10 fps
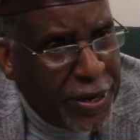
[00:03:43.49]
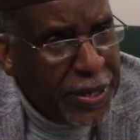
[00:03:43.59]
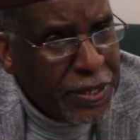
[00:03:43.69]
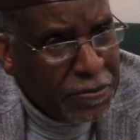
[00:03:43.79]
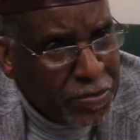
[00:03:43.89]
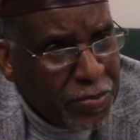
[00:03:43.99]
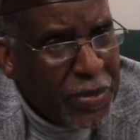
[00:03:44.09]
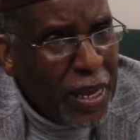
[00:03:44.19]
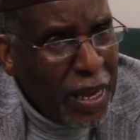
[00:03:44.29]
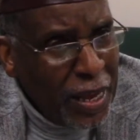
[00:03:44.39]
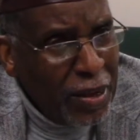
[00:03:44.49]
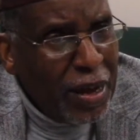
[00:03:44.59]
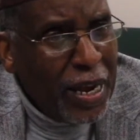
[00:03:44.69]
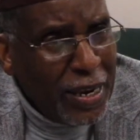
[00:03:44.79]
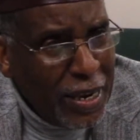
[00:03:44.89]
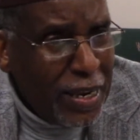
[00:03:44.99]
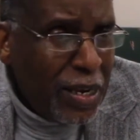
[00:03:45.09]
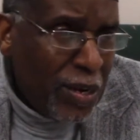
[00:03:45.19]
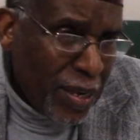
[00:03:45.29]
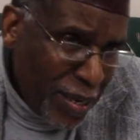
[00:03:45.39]
And times when I went right and I'm
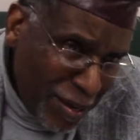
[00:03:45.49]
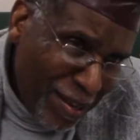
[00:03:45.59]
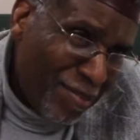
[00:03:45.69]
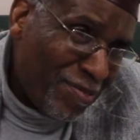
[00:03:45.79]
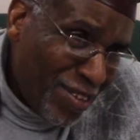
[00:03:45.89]
glad I went right.